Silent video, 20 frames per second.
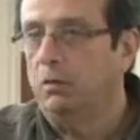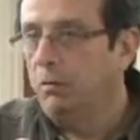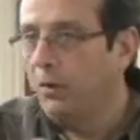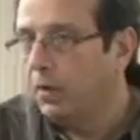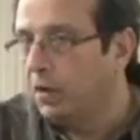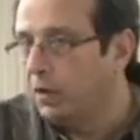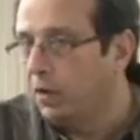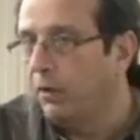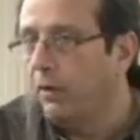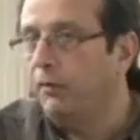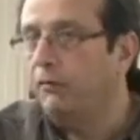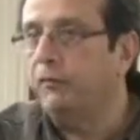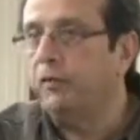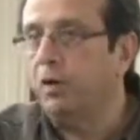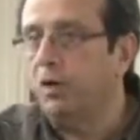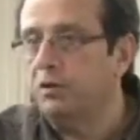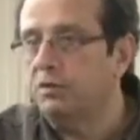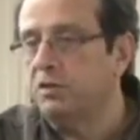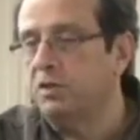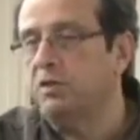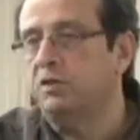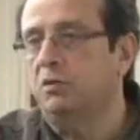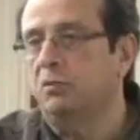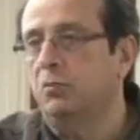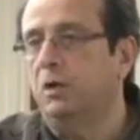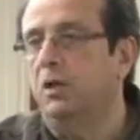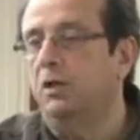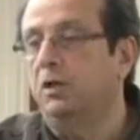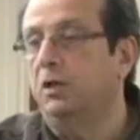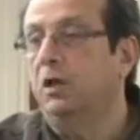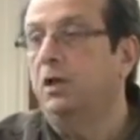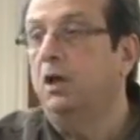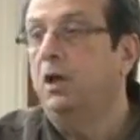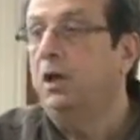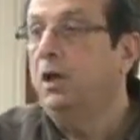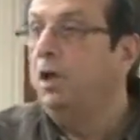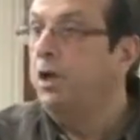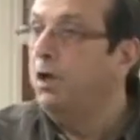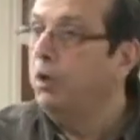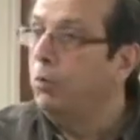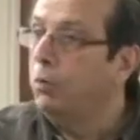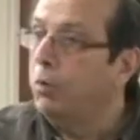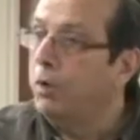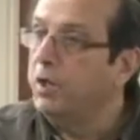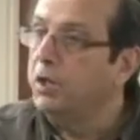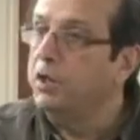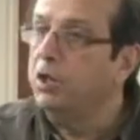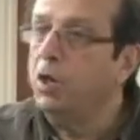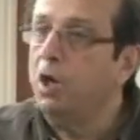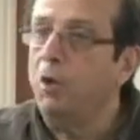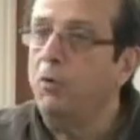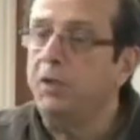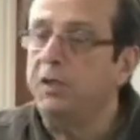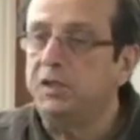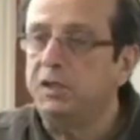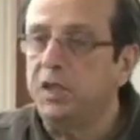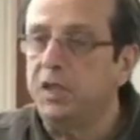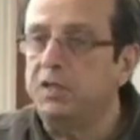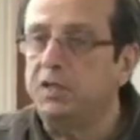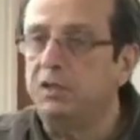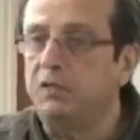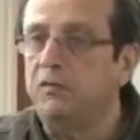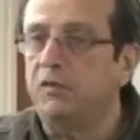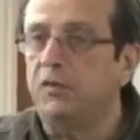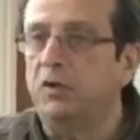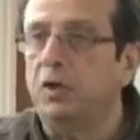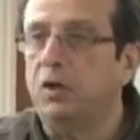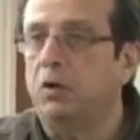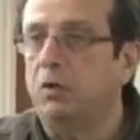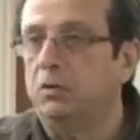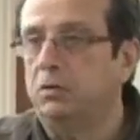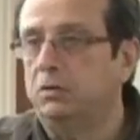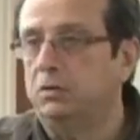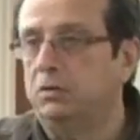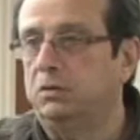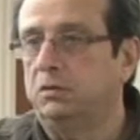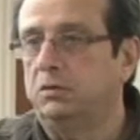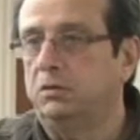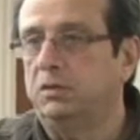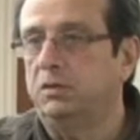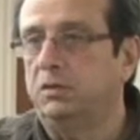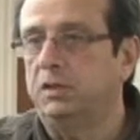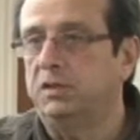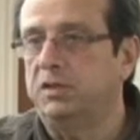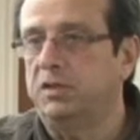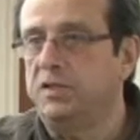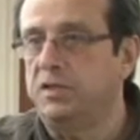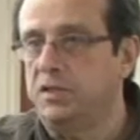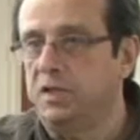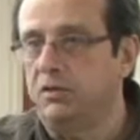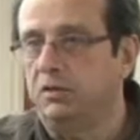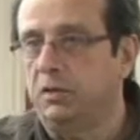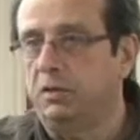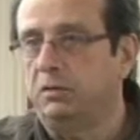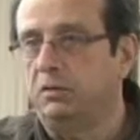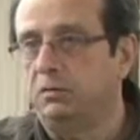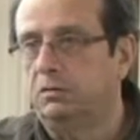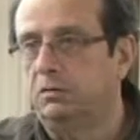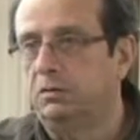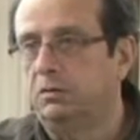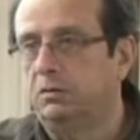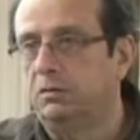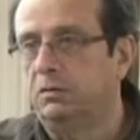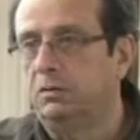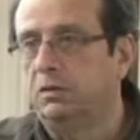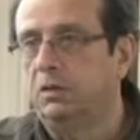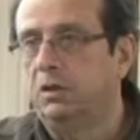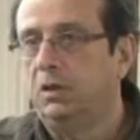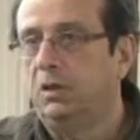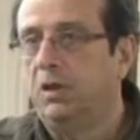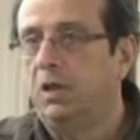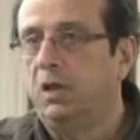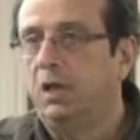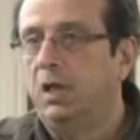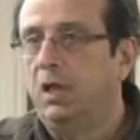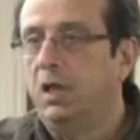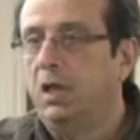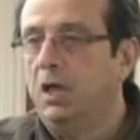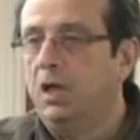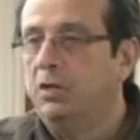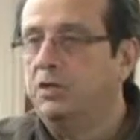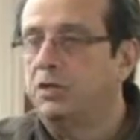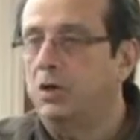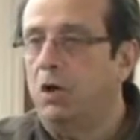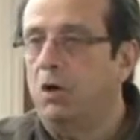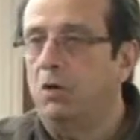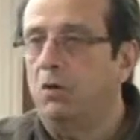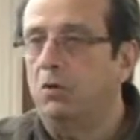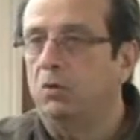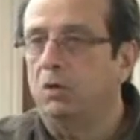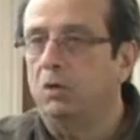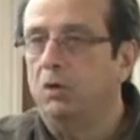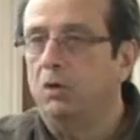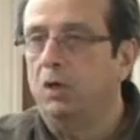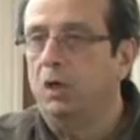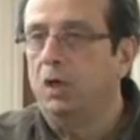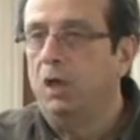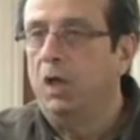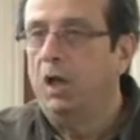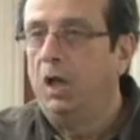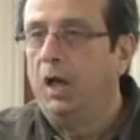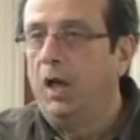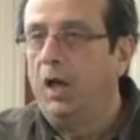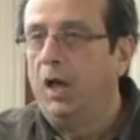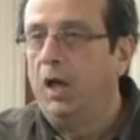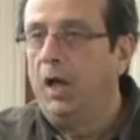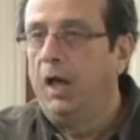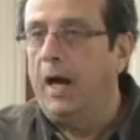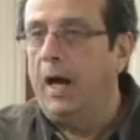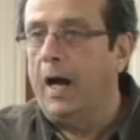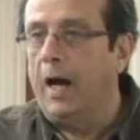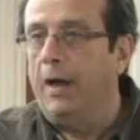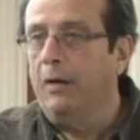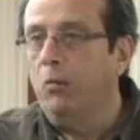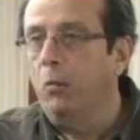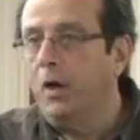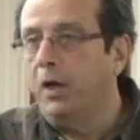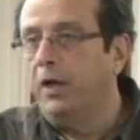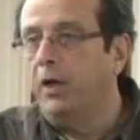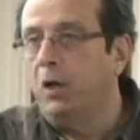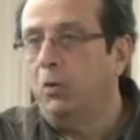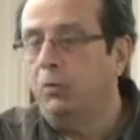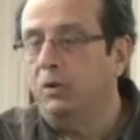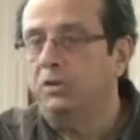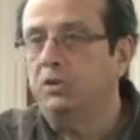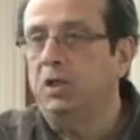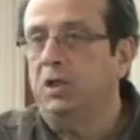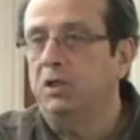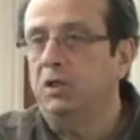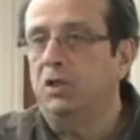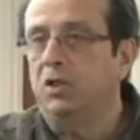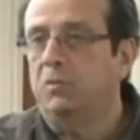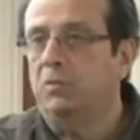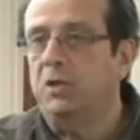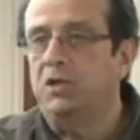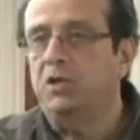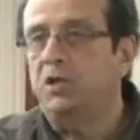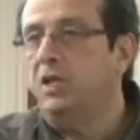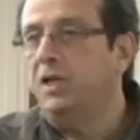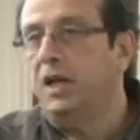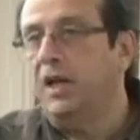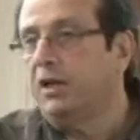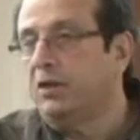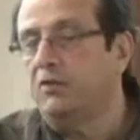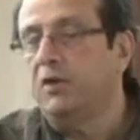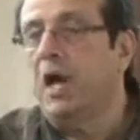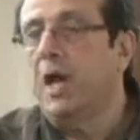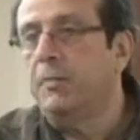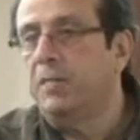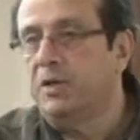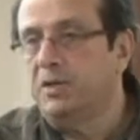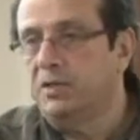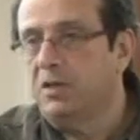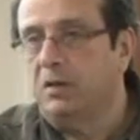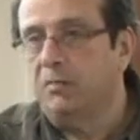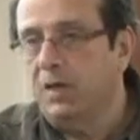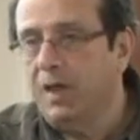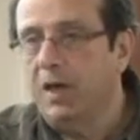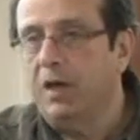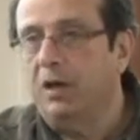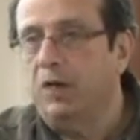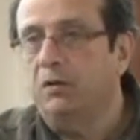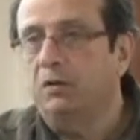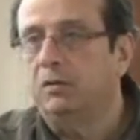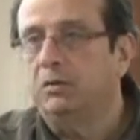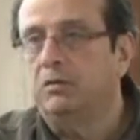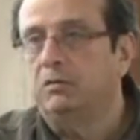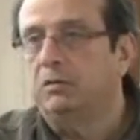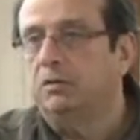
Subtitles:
When current flows, it's a 1. When current doesn't flow, it's a 0. So I want to know what's on your machine. I grab it somehow.